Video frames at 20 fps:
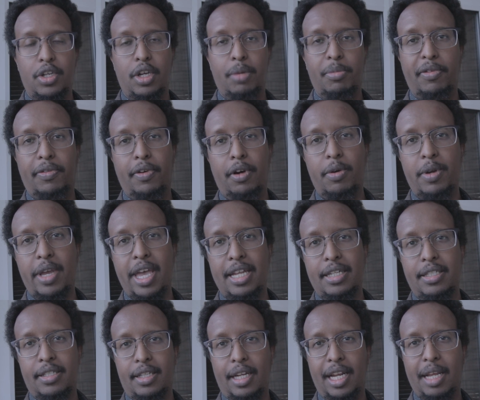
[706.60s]
So before we
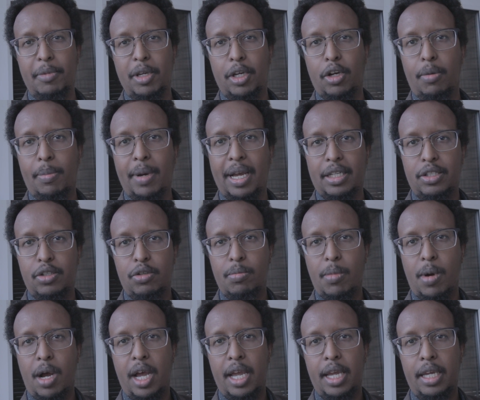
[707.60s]
end, let me go back to
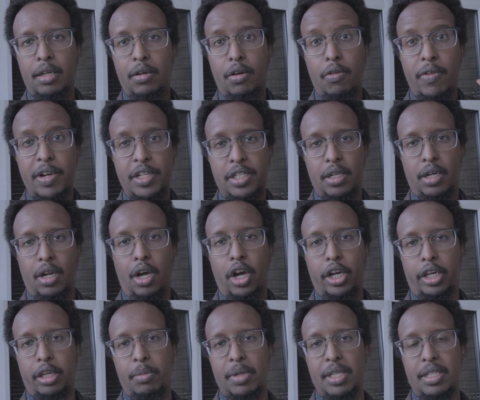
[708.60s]
my original
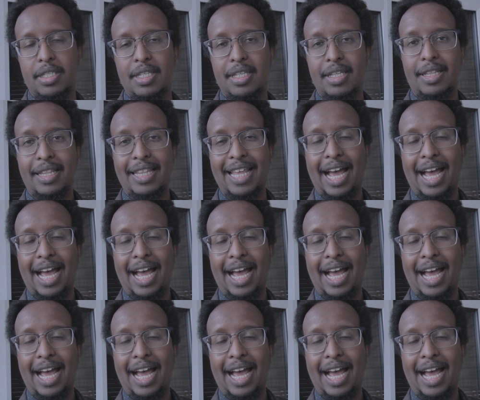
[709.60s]
argument